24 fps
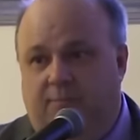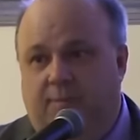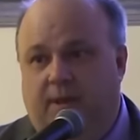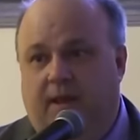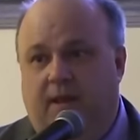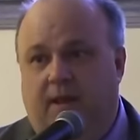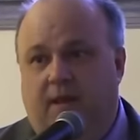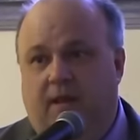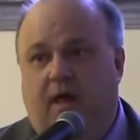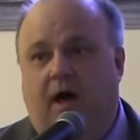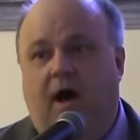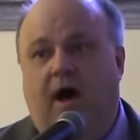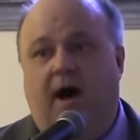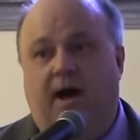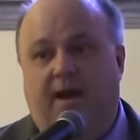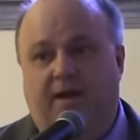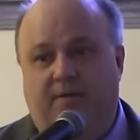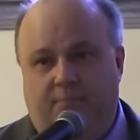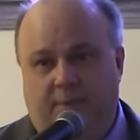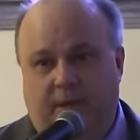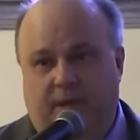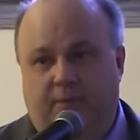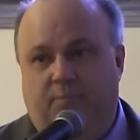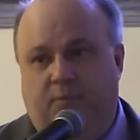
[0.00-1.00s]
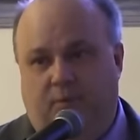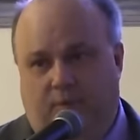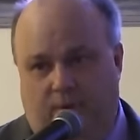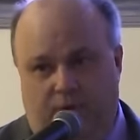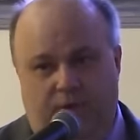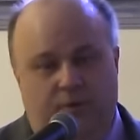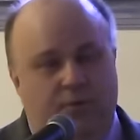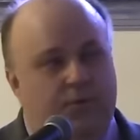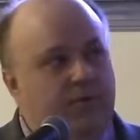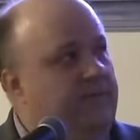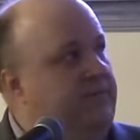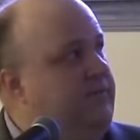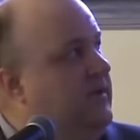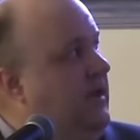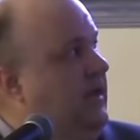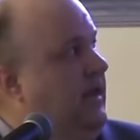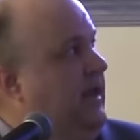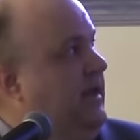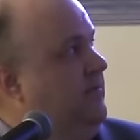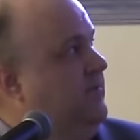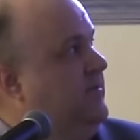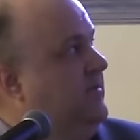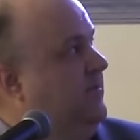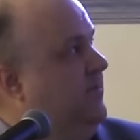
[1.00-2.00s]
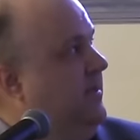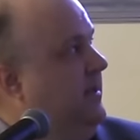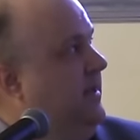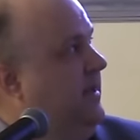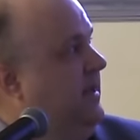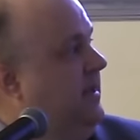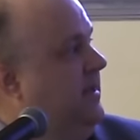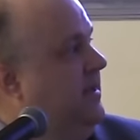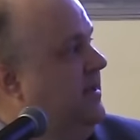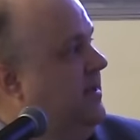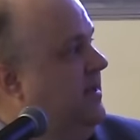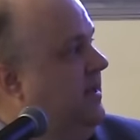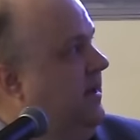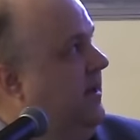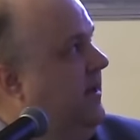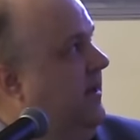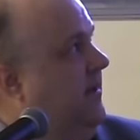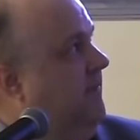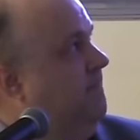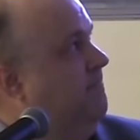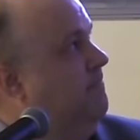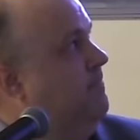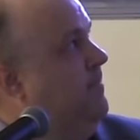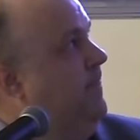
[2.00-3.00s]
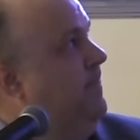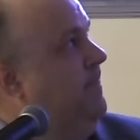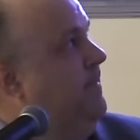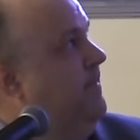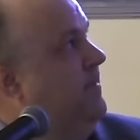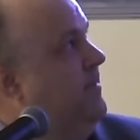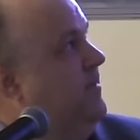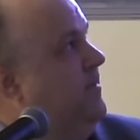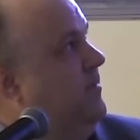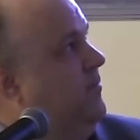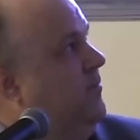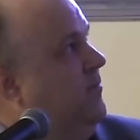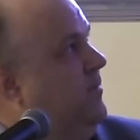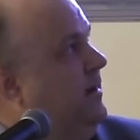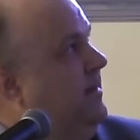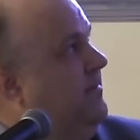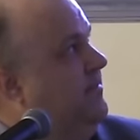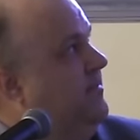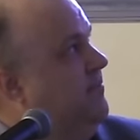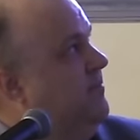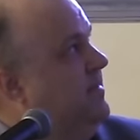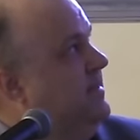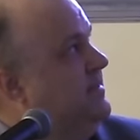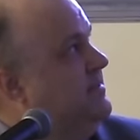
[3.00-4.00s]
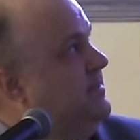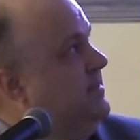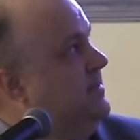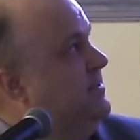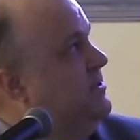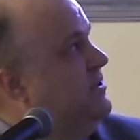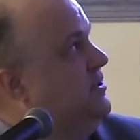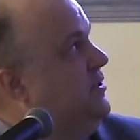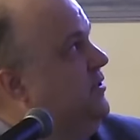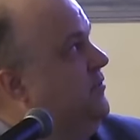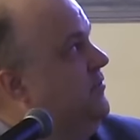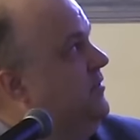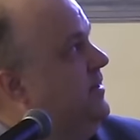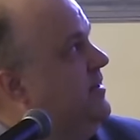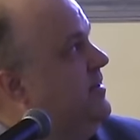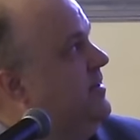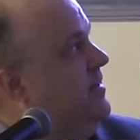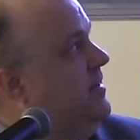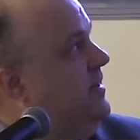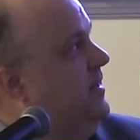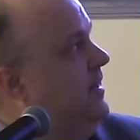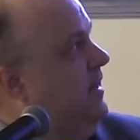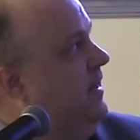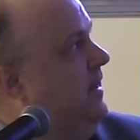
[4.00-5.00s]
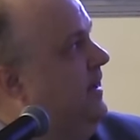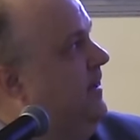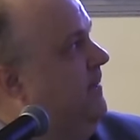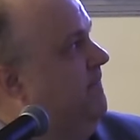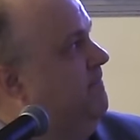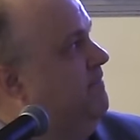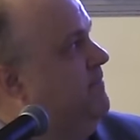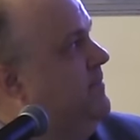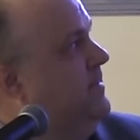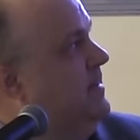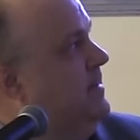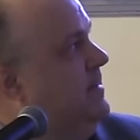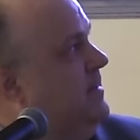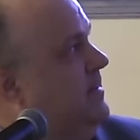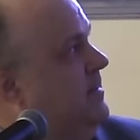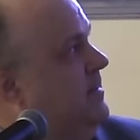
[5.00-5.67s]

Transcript: there have been a lot of people who have claimed to be um, one of the missing children. Um,